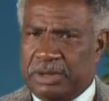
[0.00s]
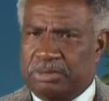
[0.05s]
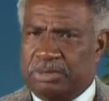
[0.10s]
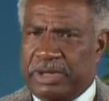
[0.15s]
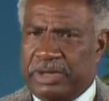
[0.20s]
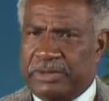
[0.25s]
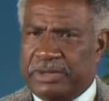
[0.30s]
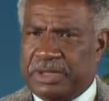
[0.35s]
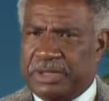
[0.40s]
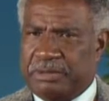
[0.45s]

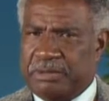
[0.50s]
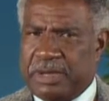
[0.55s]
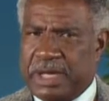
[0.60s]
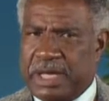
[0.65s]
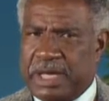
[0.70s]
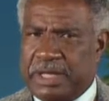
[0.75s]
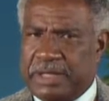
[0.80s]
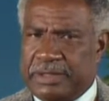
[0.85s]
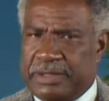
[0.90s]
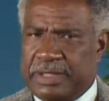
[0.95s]
bearing in
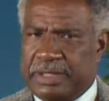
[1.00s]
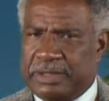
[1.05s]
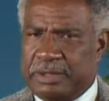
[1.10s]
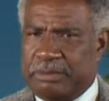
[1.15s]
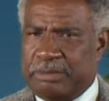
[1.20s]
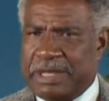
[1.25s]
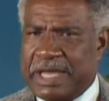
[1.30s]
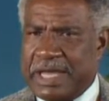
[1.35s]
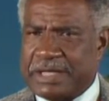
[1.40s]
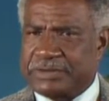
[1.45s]
mind that the
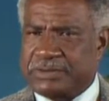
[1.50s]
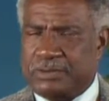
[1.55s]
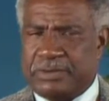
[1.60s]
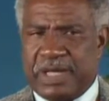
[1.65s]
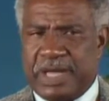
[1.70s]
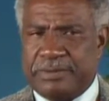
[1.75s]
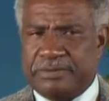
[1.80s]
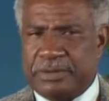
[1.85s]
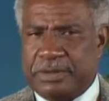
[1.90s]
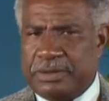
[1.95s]
blacks who
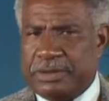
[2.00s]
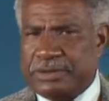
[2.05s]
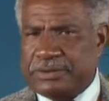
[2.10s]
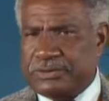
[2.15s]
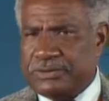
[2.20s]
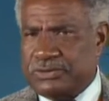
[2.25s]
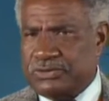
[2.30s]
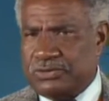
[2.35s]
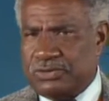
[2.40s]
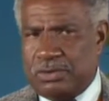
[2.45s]
came to
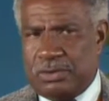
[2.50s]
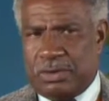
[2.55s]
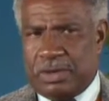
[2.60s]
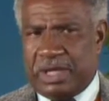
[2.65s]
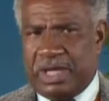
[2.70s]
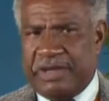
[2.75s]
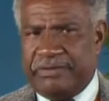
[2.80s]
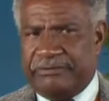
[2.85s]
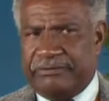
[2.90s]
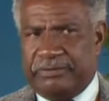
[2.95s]
this shore
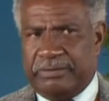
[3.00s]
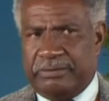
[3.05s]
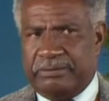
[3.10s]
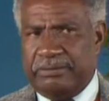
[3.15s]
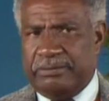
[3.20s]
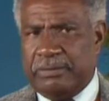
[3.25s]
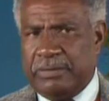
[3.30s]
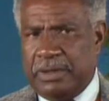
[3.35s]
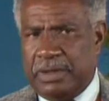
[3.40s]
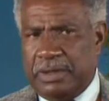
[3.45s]
came
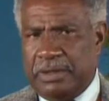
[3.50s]
from